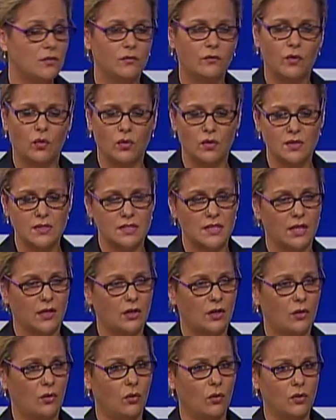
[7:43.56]
course. They can
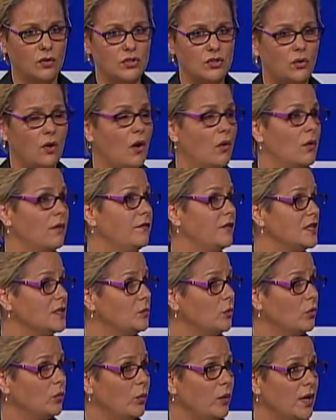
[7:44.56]
log on to our Facebook
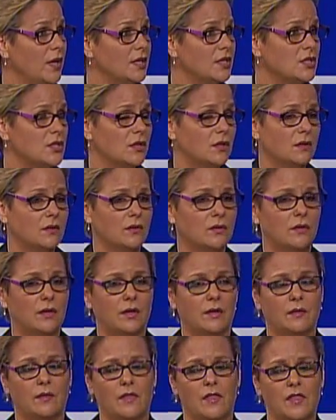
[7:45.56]
page,
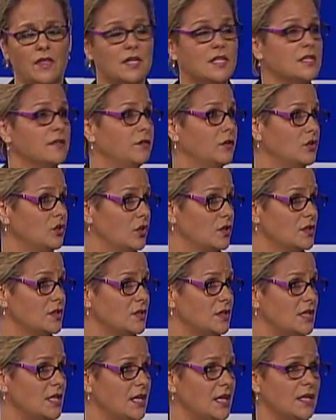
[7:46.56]
Theatre for Tots to
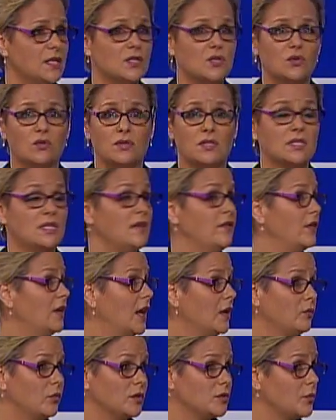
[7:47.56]
Teens, or Stephen
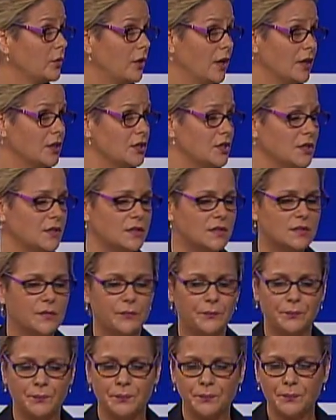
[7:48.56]
Edwards Productions.
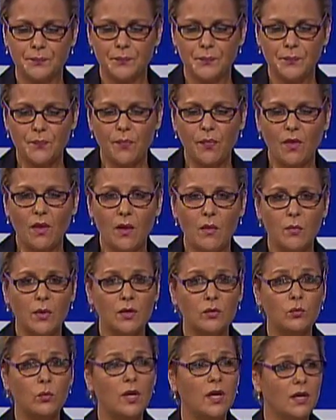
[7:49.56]
But
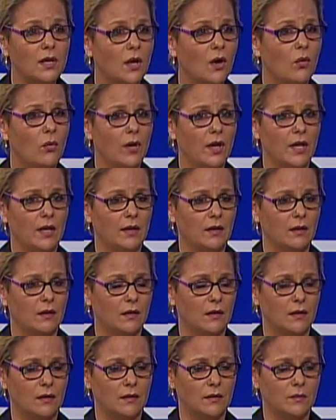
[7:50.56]
we are now in
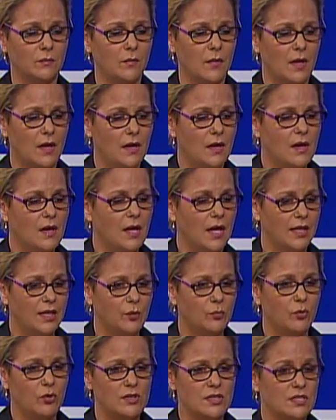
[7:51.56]
the
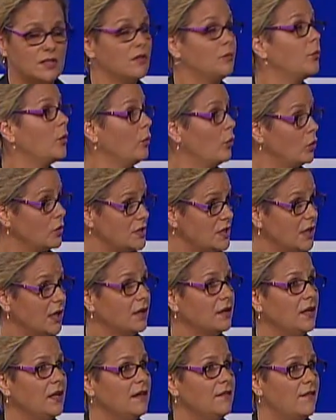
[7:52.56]
process of promoting
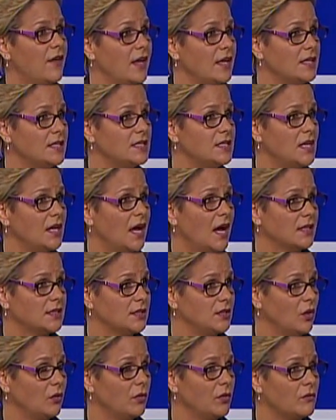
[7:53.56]
the event. He acted
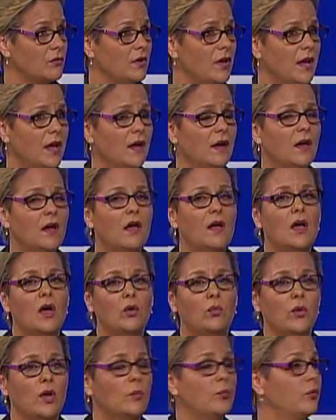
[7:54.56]
out 3. We're
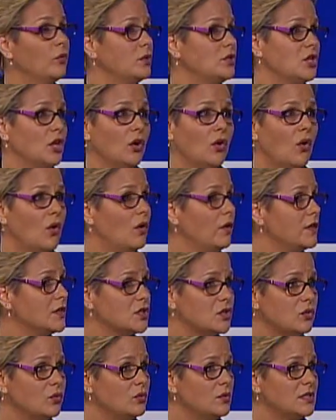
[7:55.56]
approaching all the
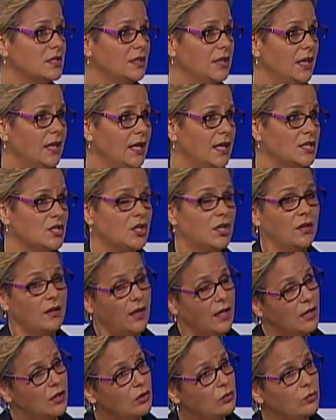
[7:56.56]
schools in the nation,
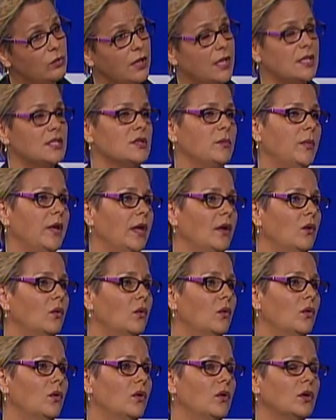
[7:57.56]
including
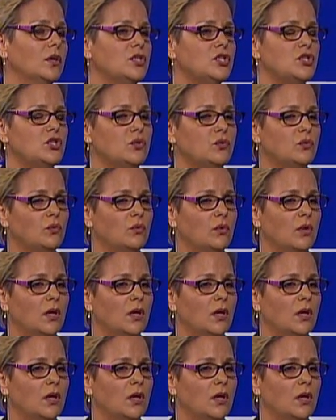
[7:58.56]
Tobago, to